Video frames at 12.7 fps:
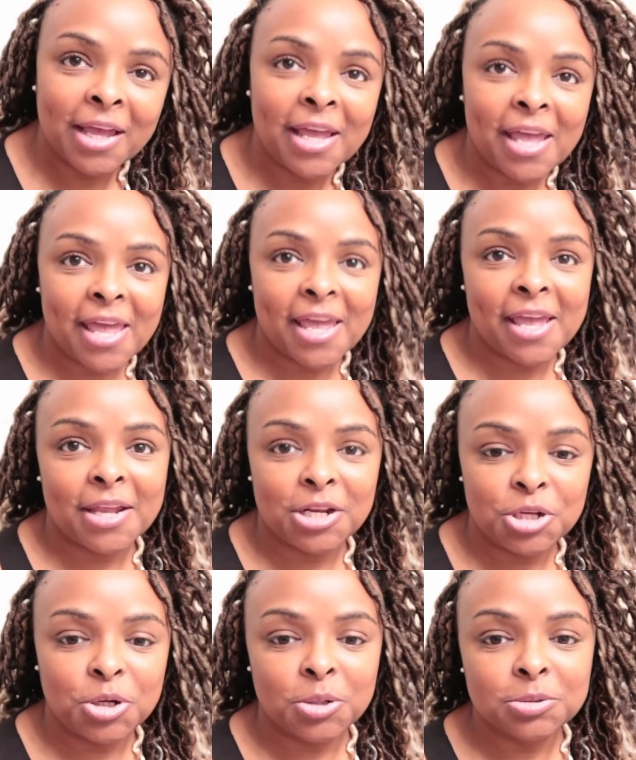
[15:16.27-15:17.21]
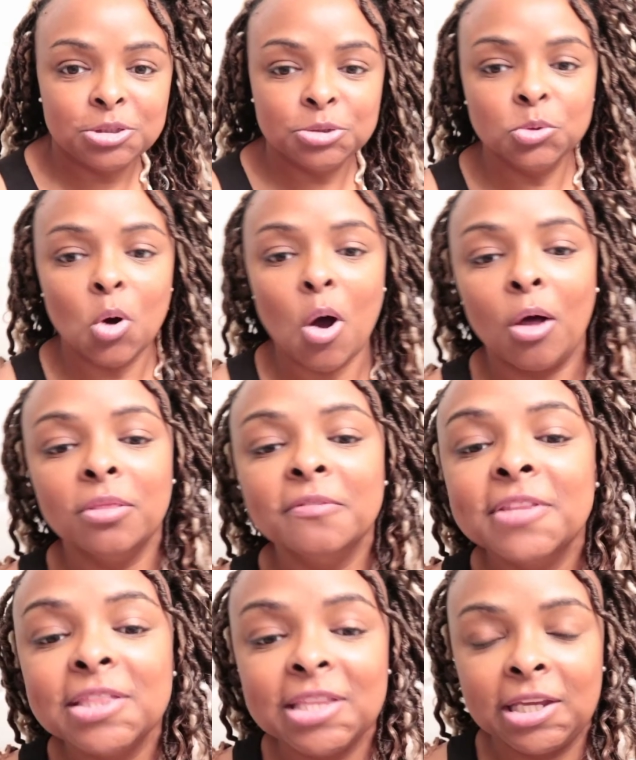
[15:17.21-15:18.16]
and, you know, do all
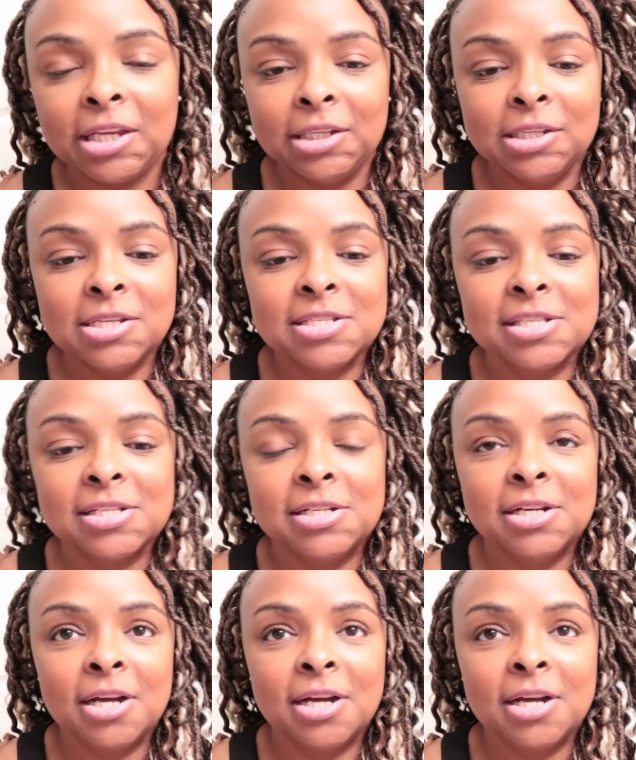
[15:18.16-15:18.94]
of the things,